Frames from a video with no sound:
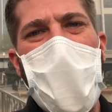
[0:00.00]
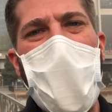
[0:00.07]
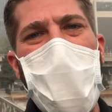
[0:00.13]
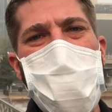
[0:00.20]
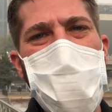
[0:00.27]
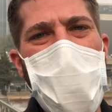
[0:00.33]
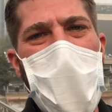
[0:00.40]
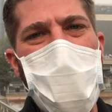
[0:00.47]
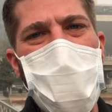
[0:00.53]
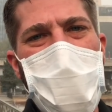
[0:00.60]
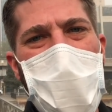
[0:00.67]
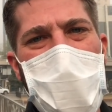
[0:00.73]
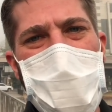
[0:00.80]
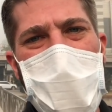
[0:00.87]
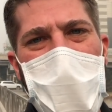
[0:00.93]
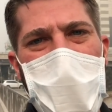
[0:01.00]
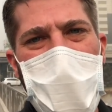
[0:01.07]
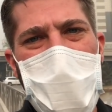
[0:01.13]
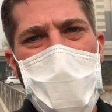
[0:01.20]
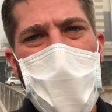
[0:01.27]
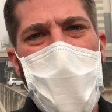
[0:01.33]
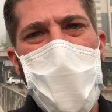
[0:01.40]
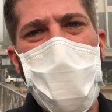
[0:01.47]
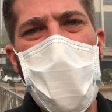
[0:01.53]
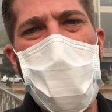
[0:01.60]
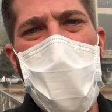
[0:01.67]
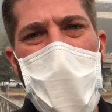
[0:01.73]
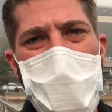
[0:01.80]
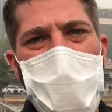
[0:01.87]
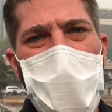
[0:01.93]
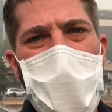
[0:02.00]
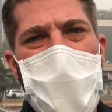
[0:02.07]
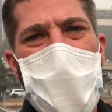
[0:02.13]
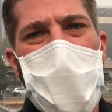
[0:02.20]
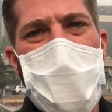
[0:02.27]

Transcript: I'm Travel Man Dan. Remember,